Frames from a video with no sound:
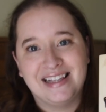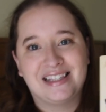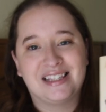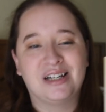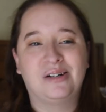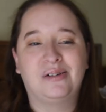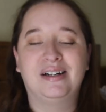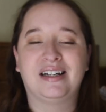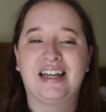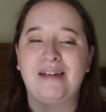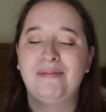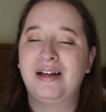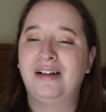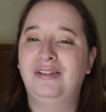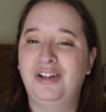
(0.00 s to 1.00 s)
So it gave
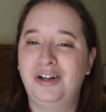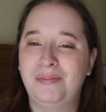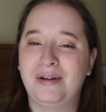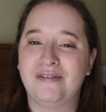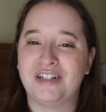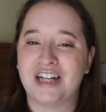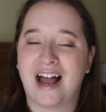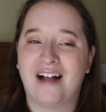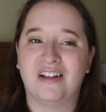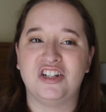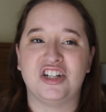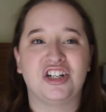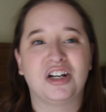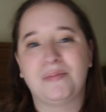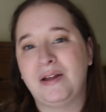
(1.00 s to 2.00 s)
me a little bit of challenge.
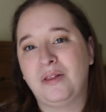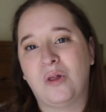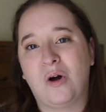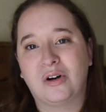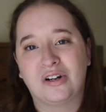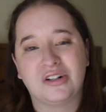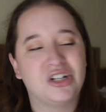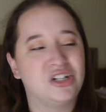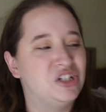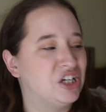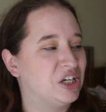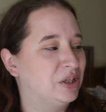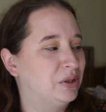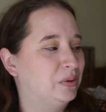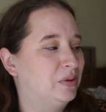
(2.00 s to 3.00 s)
It took me longer to
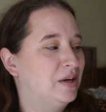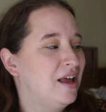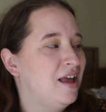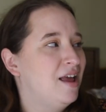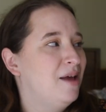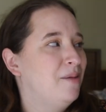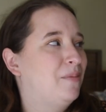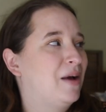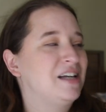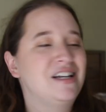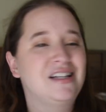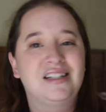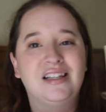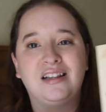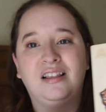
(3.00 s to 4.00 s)
do, but I
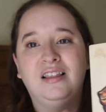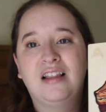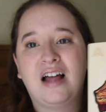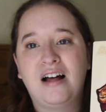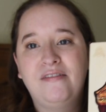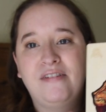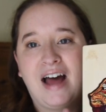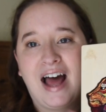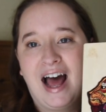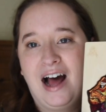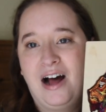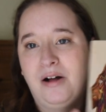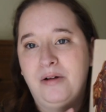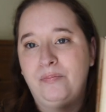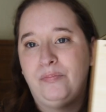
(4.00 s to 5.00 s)
just love
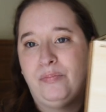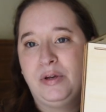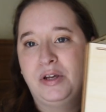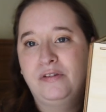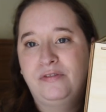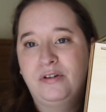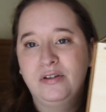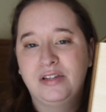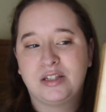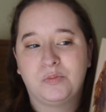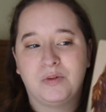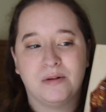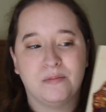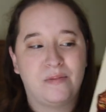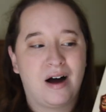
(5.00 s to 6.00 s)
how beautiful this
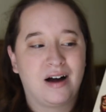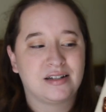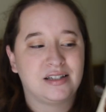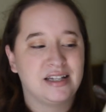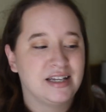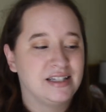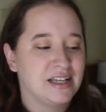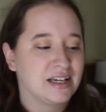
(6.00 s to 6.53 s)
wooden box is.